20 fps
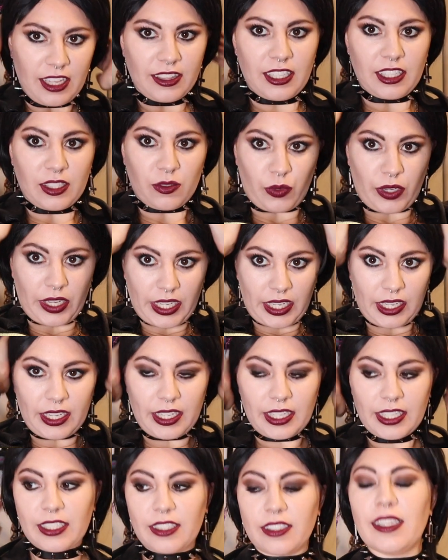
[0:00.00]
This
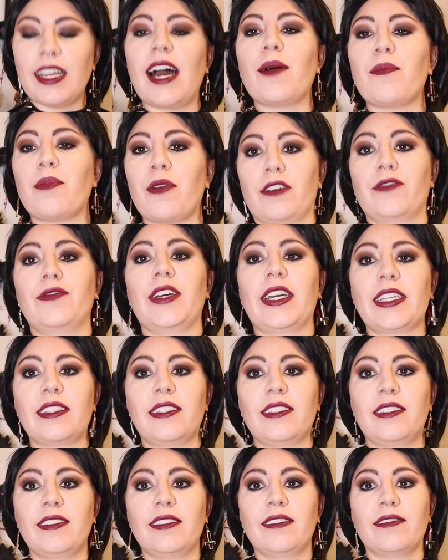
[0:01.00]
wig is not
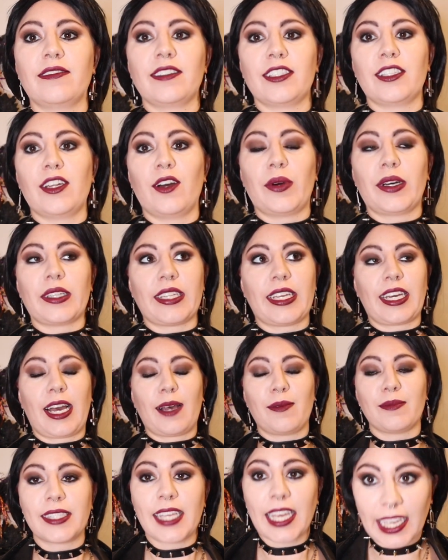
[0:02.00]
perfect. you know what, like
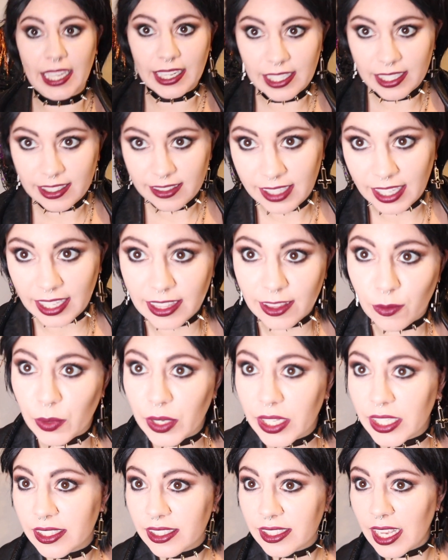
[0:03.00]
I'm saying it. Like the
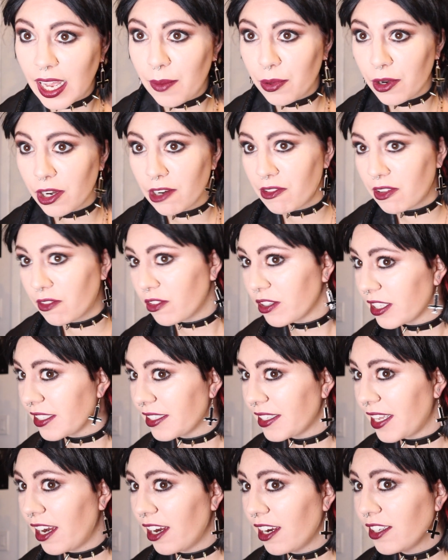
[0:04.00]
wig's not perfect for
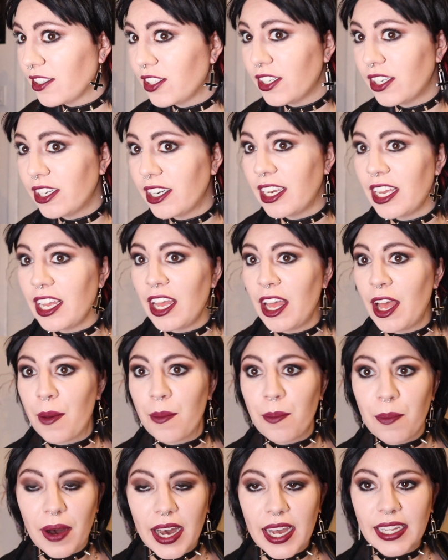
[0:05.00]
this character,
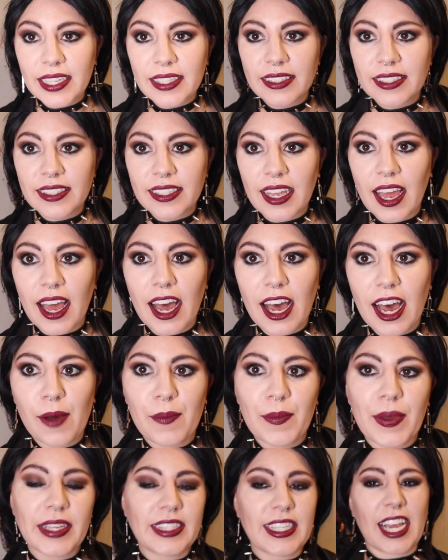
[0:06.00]
but
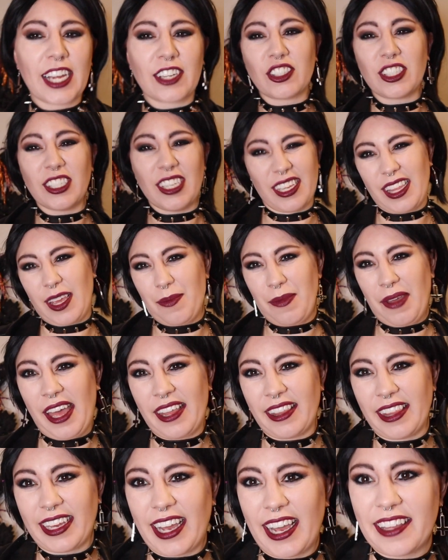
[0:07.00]
it's actually not that
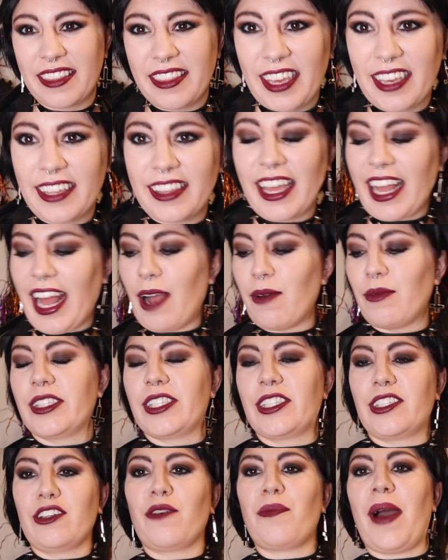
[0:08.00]
bad. Like I think like I
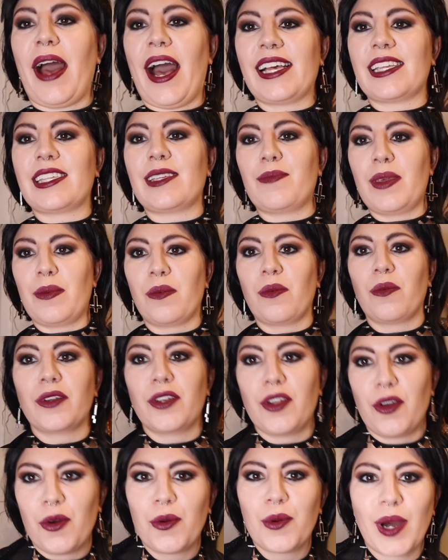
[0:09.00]
would still pass and people
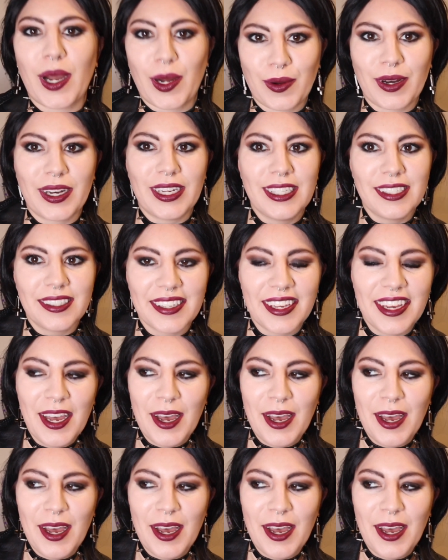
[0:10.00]
would know who I was,